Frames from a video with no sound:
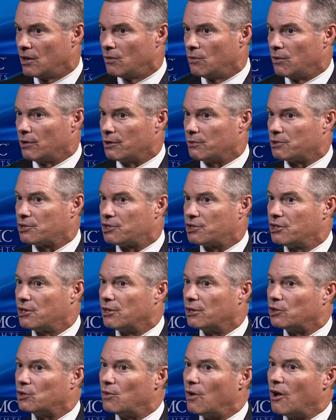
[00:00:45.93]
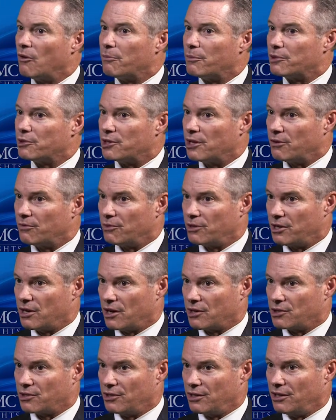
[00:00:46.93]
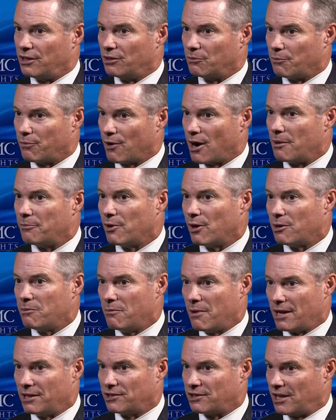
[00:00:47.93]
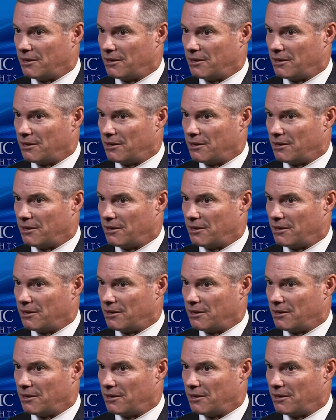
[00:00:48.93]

Well, there was still a 12% reduction in the primary MACE,